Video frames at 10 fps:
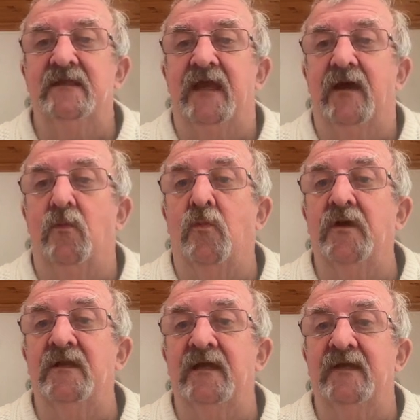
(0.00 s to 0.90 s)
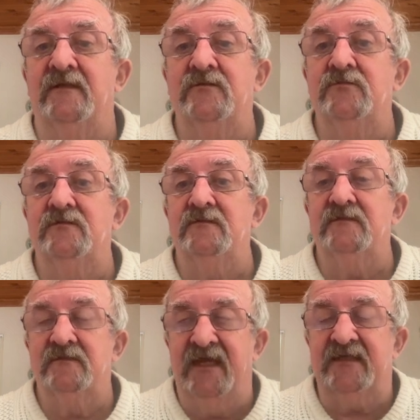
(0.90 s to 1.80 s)
Now, what I now do,
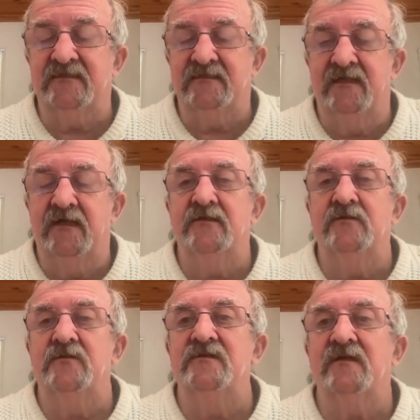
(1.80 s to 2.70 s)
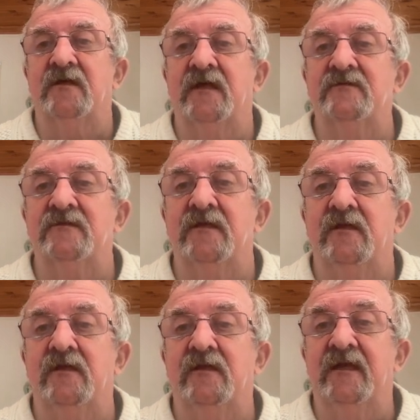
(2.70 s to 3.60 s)
next thing I do is I actually
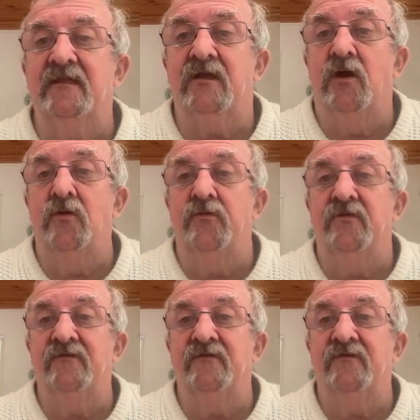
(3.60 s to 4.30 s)
get the code.